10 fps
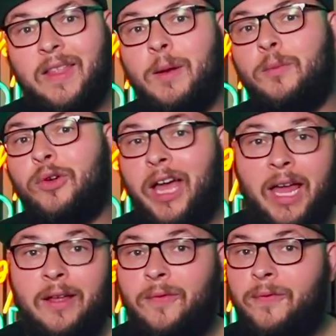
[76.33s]
then we'll
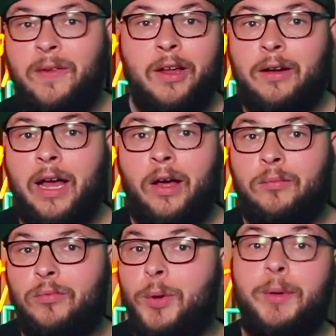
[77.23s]
kind of figure
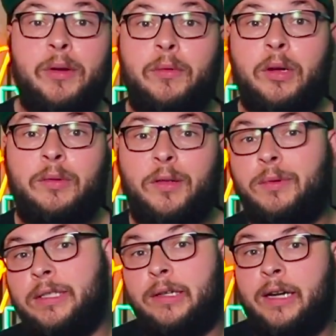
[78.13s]
out who we wanna work with
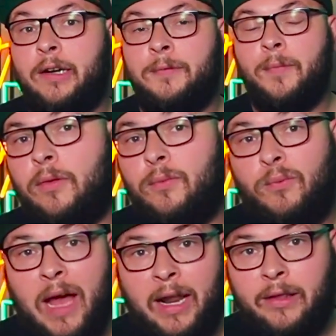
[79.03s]
once they're here.
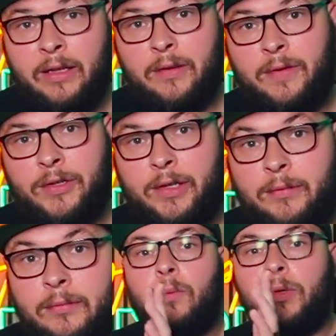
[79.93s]
Radically inefficient,
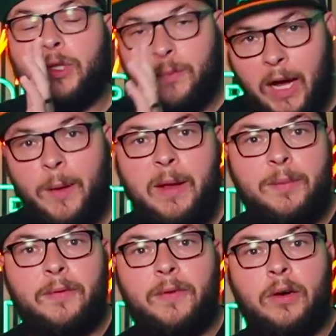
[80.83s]
which is why we
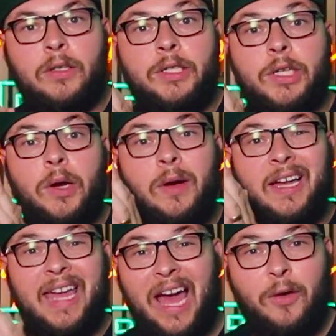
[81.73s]
prefer to go
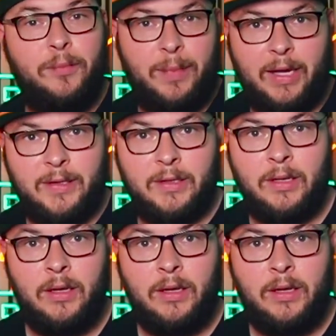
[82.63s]
account-based,